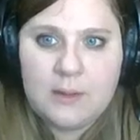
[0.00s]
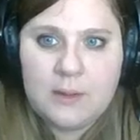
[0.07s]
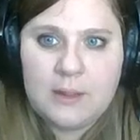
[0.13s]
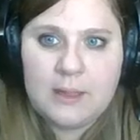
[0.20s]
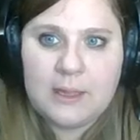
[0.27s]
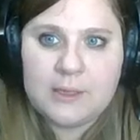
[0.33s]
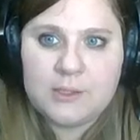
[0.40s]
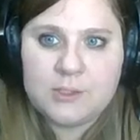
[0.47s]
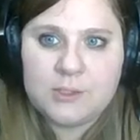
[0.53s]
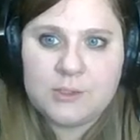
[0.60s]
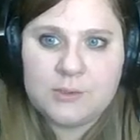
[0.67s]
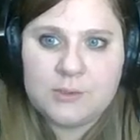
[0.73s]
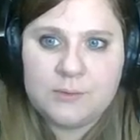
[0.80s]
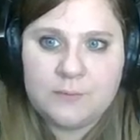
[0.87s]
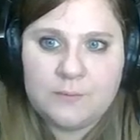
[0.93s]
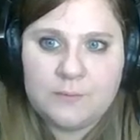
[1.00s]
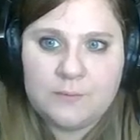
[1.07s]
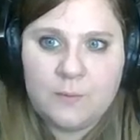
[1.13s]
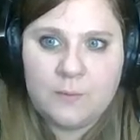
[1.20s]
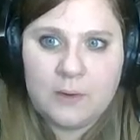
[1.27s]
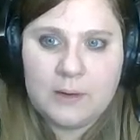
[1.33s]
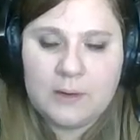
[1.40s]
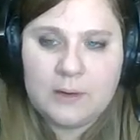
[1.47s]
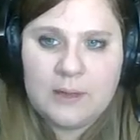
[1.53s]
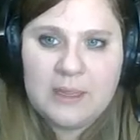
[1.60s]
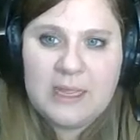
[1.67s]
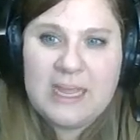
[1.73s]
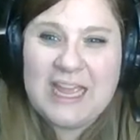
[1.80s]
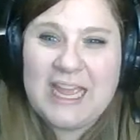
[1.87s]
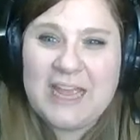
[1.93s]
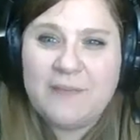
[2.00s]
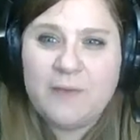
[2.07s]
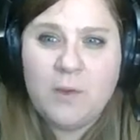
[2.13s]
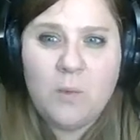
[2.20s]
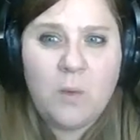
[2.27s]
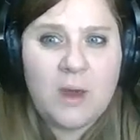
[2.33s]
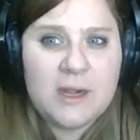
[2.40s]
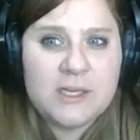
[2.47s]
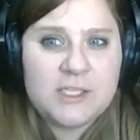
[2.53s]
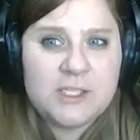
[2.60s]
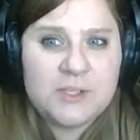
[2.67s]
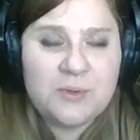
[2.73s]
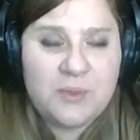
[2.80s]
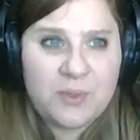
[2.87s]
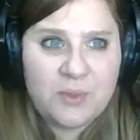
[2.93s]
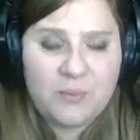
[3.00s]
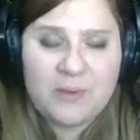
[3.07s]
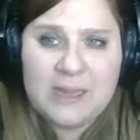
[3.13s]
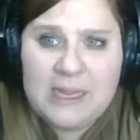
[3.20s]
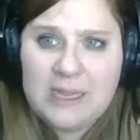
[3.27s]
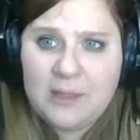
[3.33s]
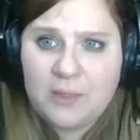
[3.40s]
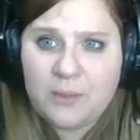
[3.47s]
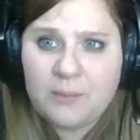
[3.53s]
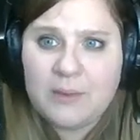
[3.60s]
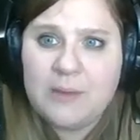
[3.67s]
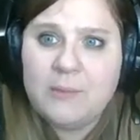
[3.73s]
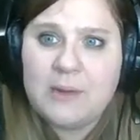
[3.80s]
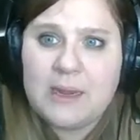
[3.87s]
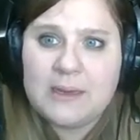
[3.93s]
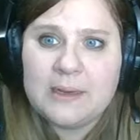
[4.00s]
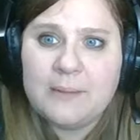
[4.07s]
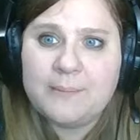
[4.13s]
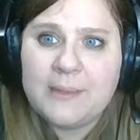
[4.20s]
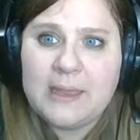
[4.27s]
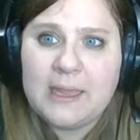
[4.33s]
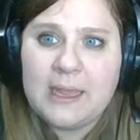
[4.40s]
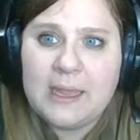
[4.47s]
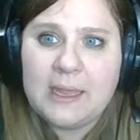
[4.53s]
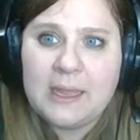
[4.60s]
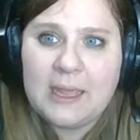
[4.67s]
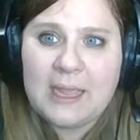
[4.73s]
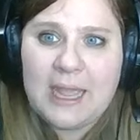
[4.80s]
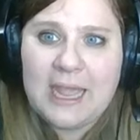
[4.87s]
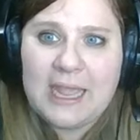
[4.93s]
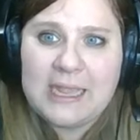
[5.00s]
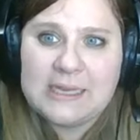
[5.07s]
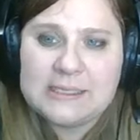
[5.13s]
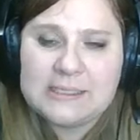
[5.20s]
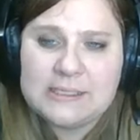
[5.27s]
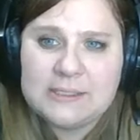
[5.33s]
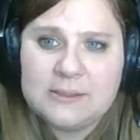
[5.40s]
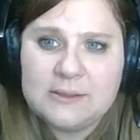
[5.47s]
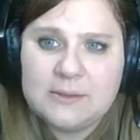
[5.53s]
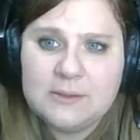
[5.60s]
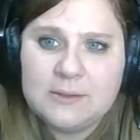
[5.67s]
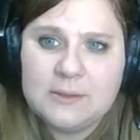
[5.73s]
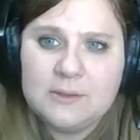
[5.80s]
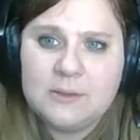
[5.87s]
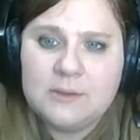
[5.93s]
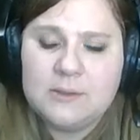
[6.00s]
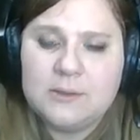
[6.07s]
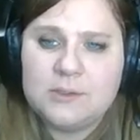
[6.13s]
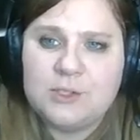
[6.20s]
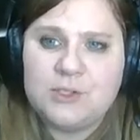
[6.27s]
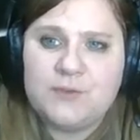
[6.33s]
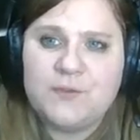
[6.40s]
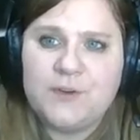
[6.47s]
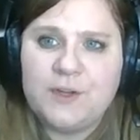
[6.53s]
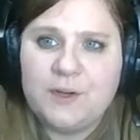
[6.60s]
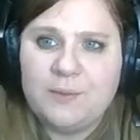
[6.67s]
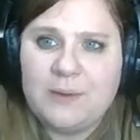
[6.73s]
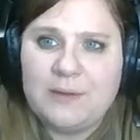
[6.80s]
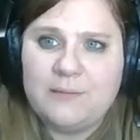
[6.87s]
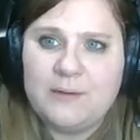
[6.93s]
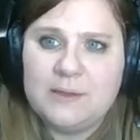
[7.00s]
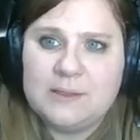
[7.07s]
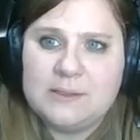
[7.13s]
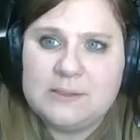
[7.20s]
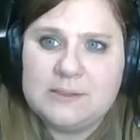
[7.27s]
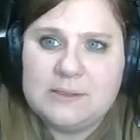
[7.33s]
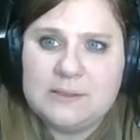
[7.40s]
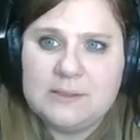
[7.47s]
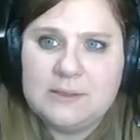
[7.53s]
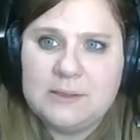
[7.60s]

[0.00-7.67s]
and 2, 4. If you wanted to do 3, 3 would end up being 8, just for your reference.